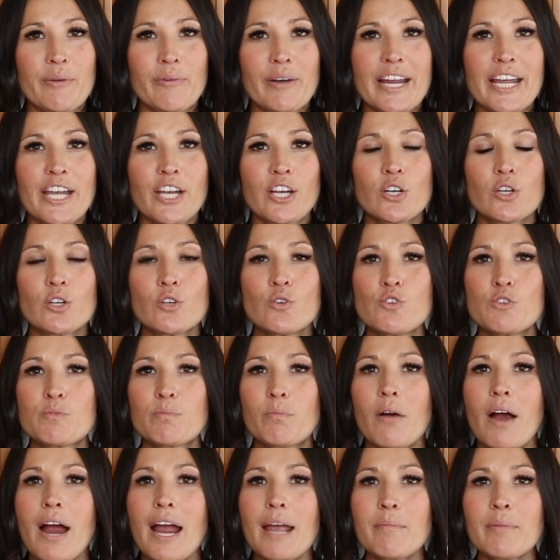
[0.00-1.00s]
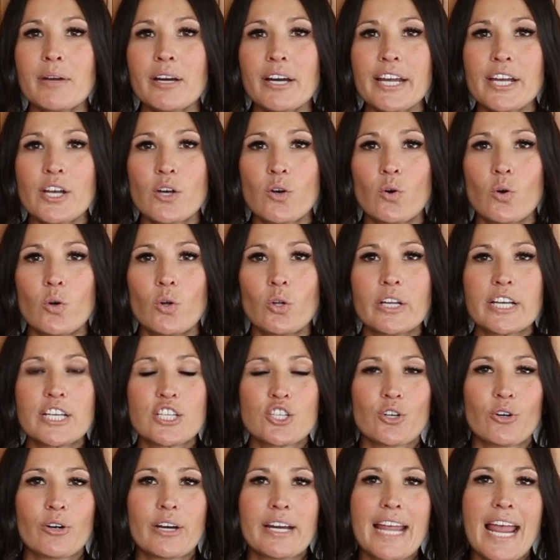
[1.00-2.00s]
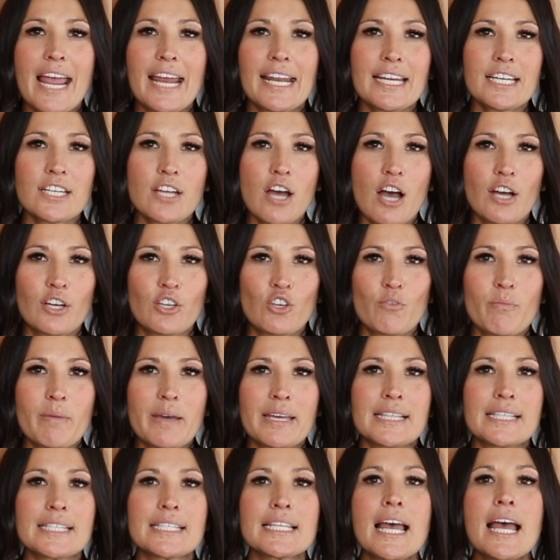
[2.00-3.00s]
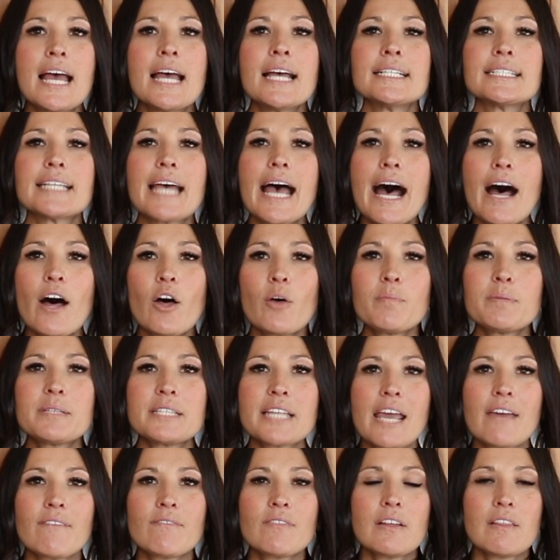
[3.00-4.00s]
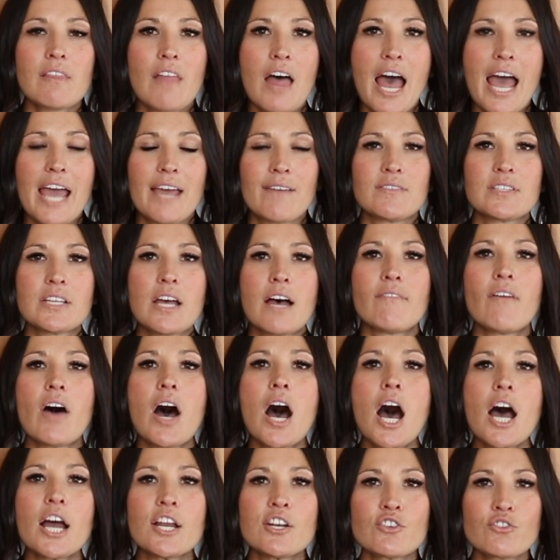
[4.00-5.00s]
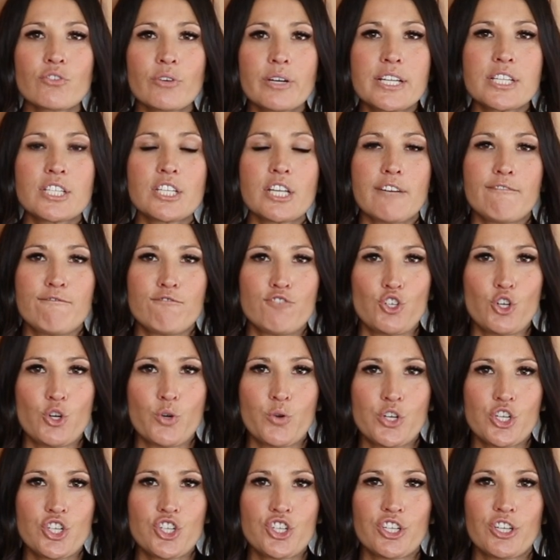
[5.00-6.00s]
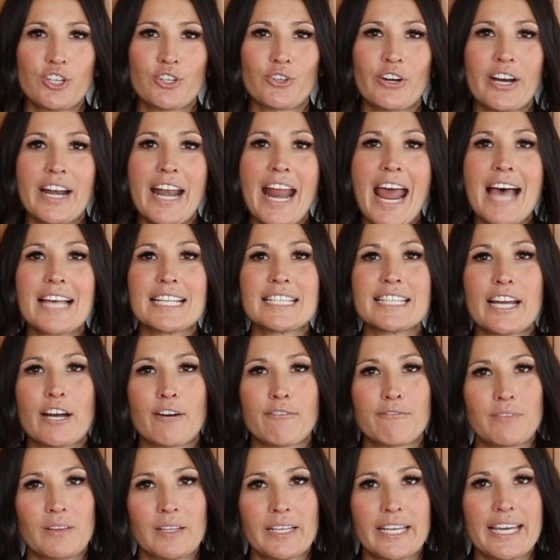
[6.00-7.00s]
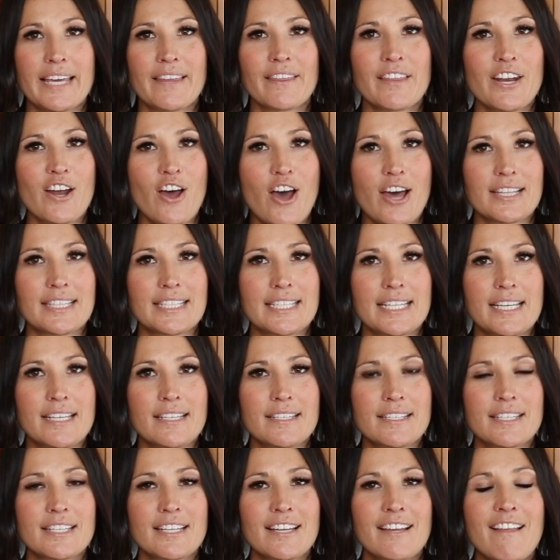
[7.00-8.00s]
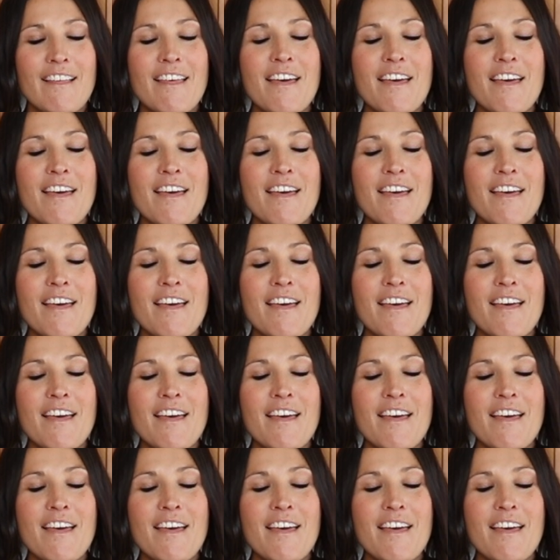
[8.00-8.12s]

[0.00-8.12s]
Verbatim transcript: ring whose primary goal is creating documents to help save the lives of hundreds of Jewish children as they're fleeing the Nazis.